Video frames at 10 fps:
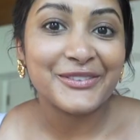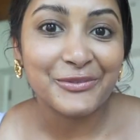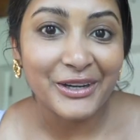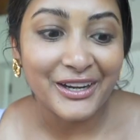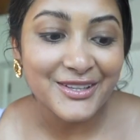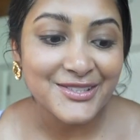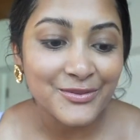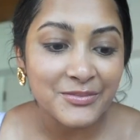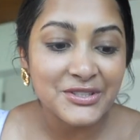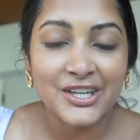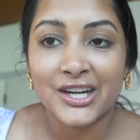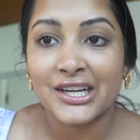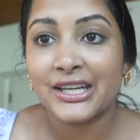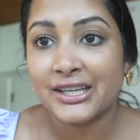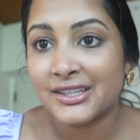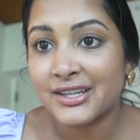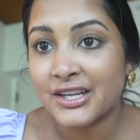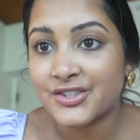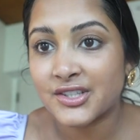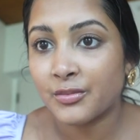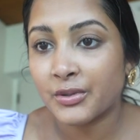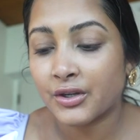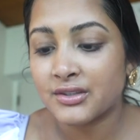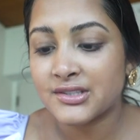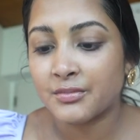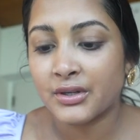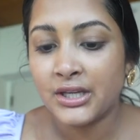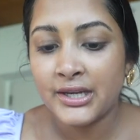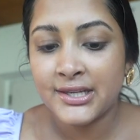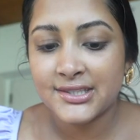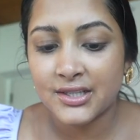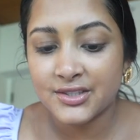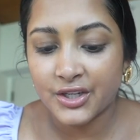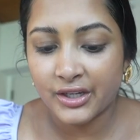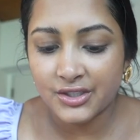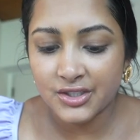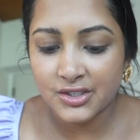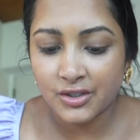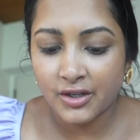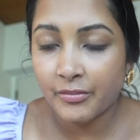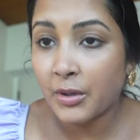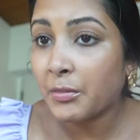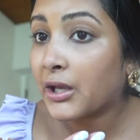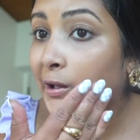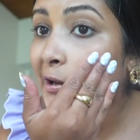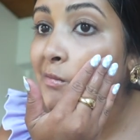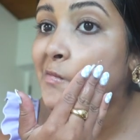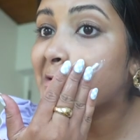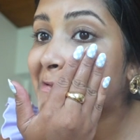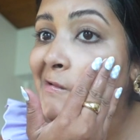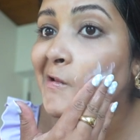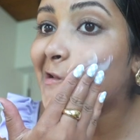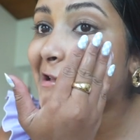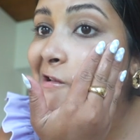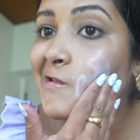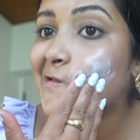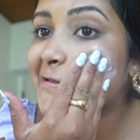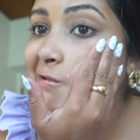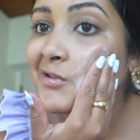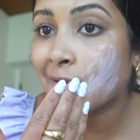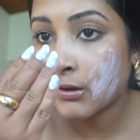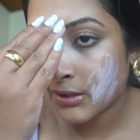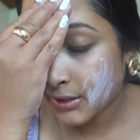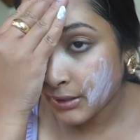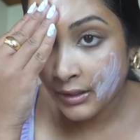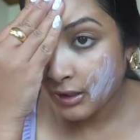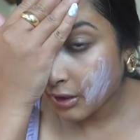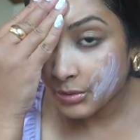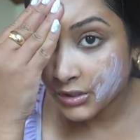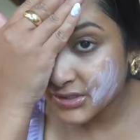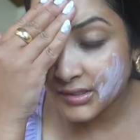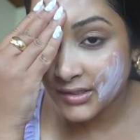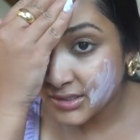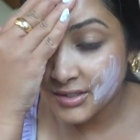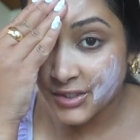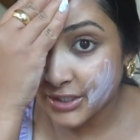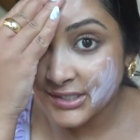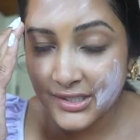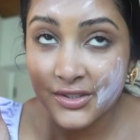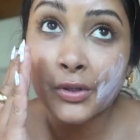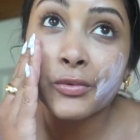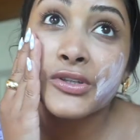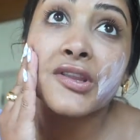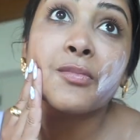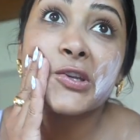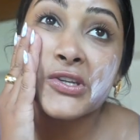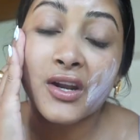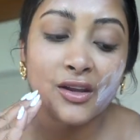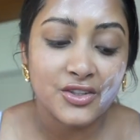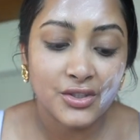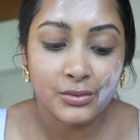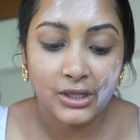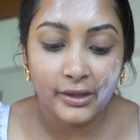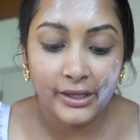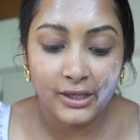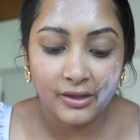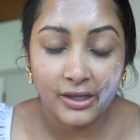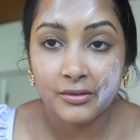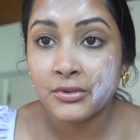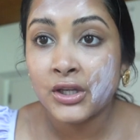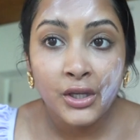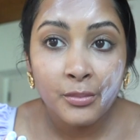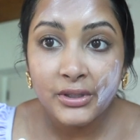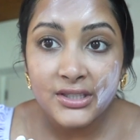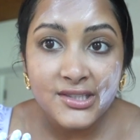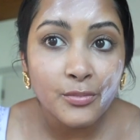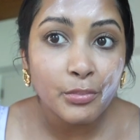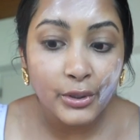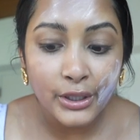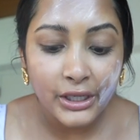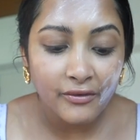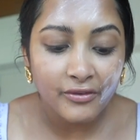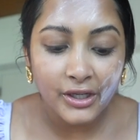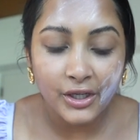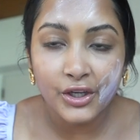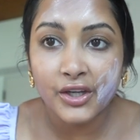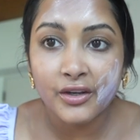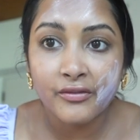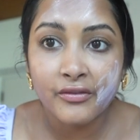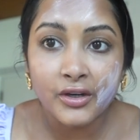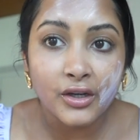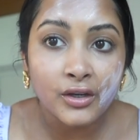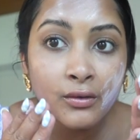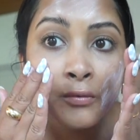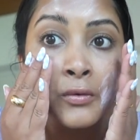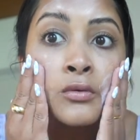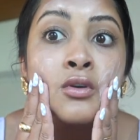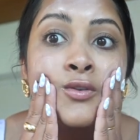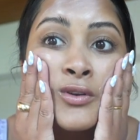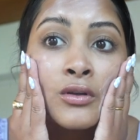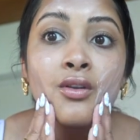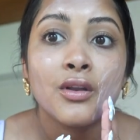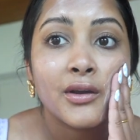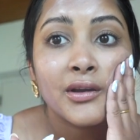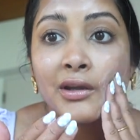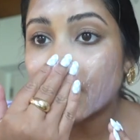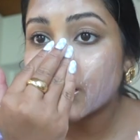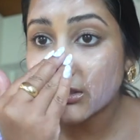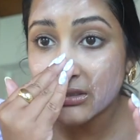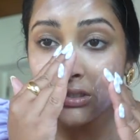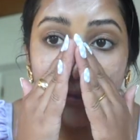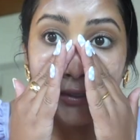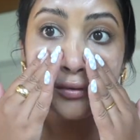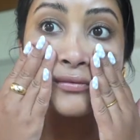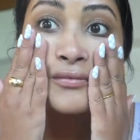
We're wearing this swim skirt and I just need to put on some sunscreen. I just took off my makeup and I've been using this sunscreen since we went to the beach and I actually really like it. Like it blends in pretty freaking good for good sunscreen.